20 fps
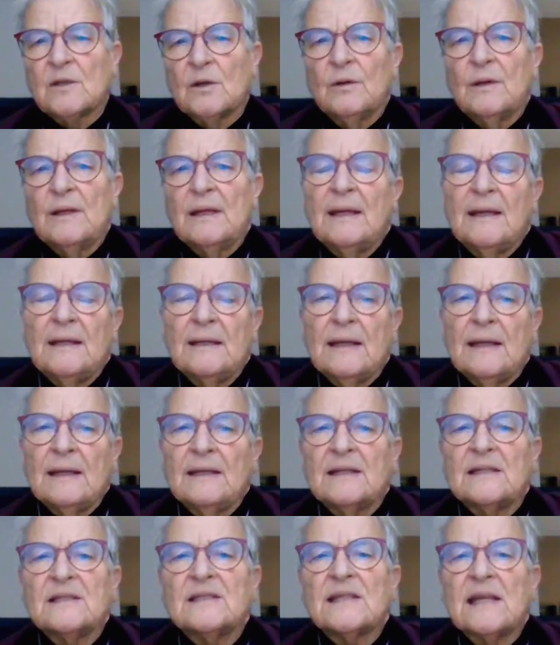So
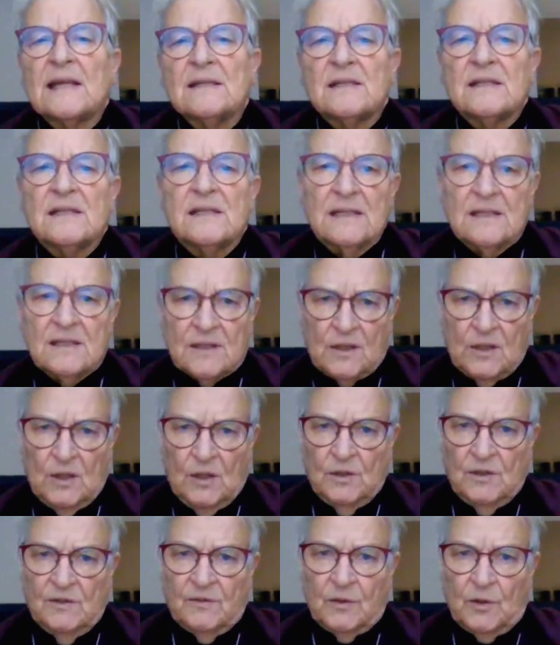in a sense, this
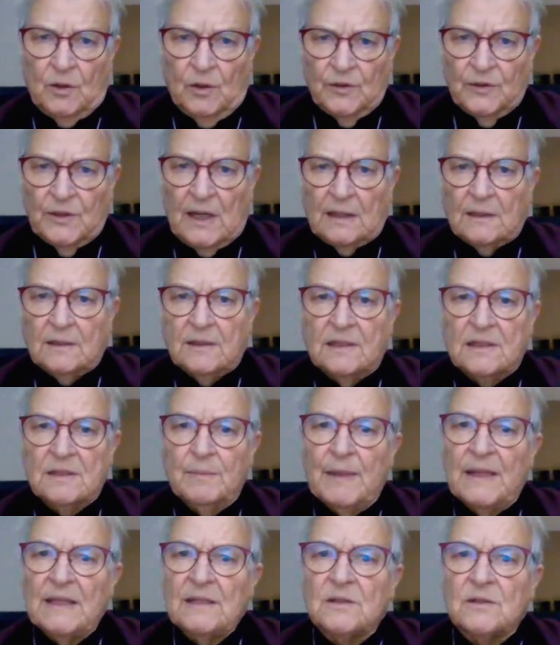code of conduct
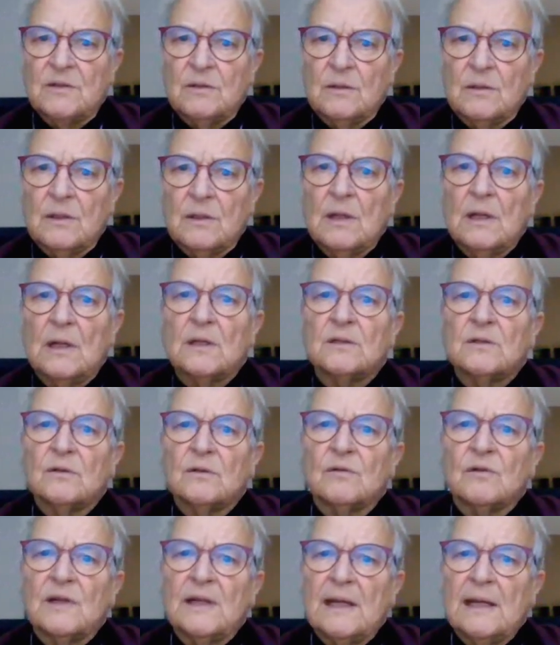is meant to
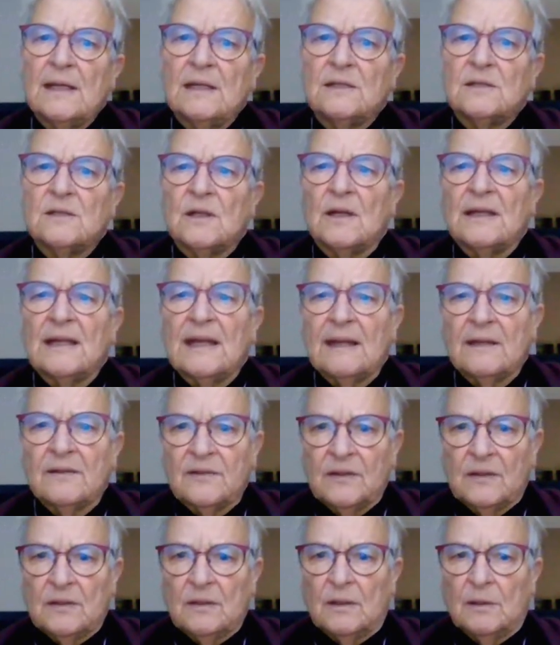create an
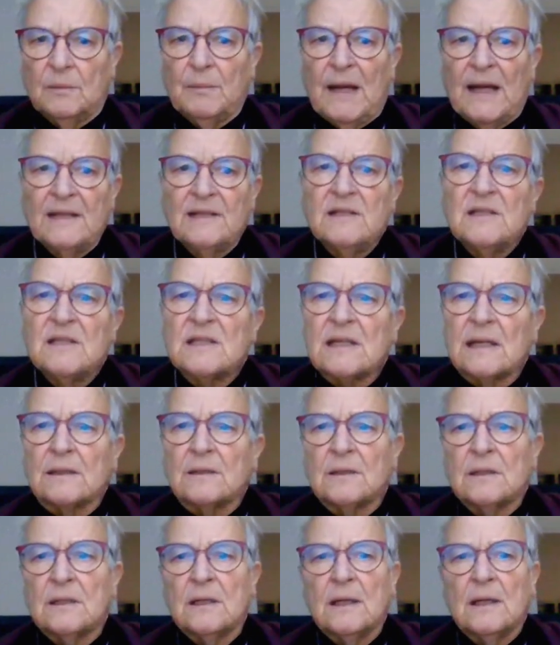ethical
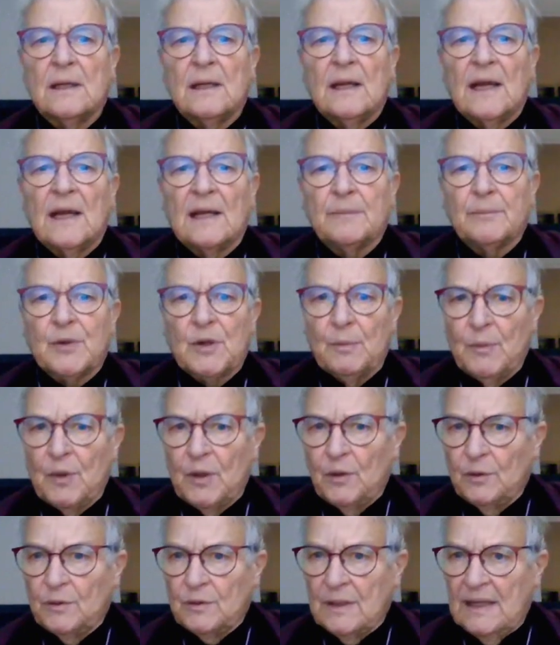mindset and
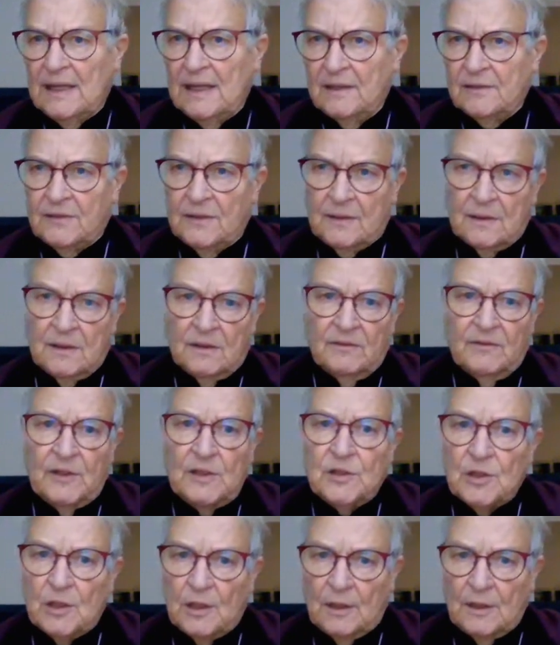promote ethical
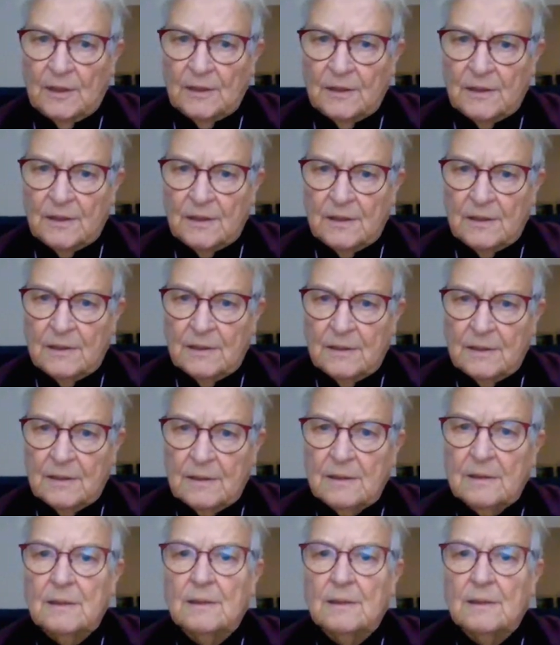vigilance.